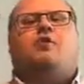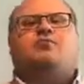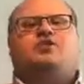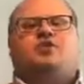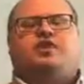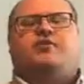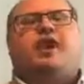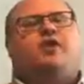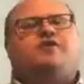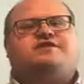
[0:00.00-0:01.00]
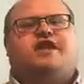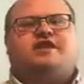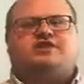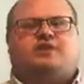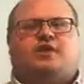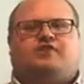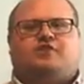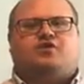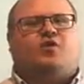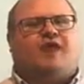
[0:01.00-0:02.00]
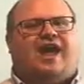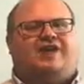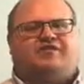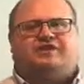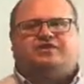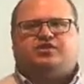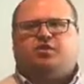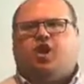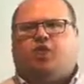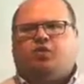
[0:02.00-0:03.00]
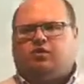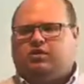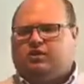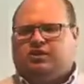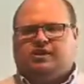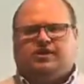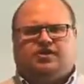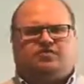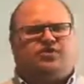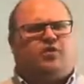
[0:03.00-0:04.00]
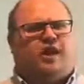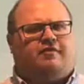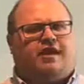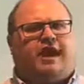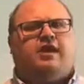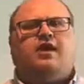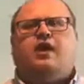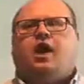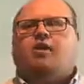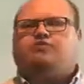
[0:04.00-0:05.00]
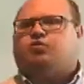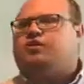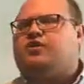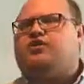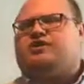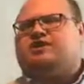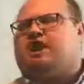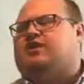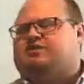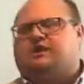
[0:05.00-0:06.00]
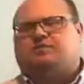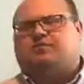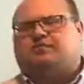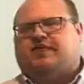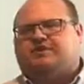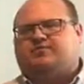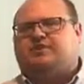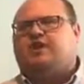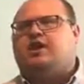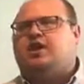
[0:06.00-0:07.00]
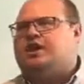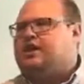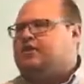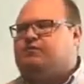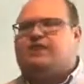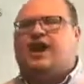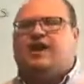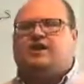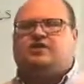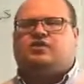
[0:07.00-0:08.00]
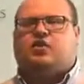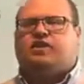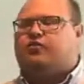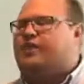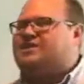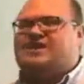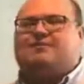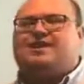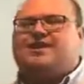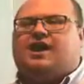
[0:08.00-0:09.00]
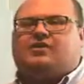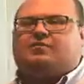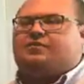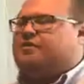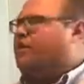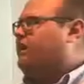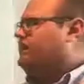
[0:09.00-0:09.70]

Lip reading: So within a matter of seconds, it went from you don't have this to, oh, you do have that. So really good technology that's built flexibly can find creative ways that may not be there on